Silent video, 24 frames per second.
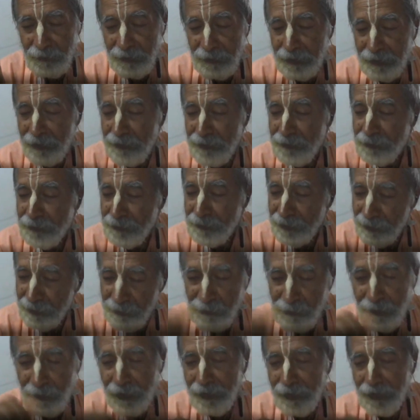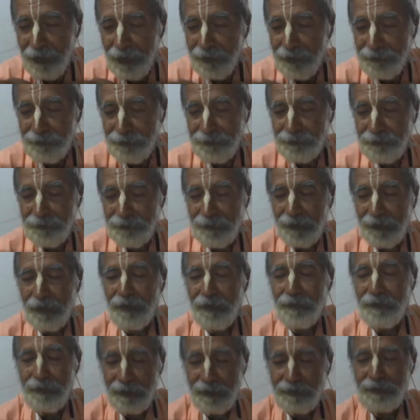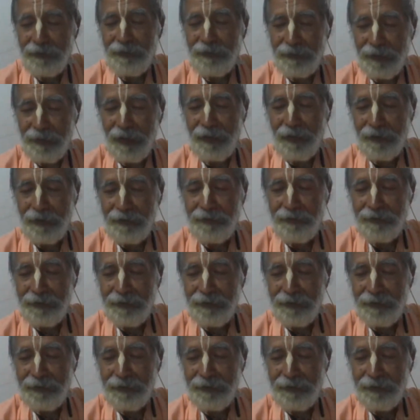can see maya, everything.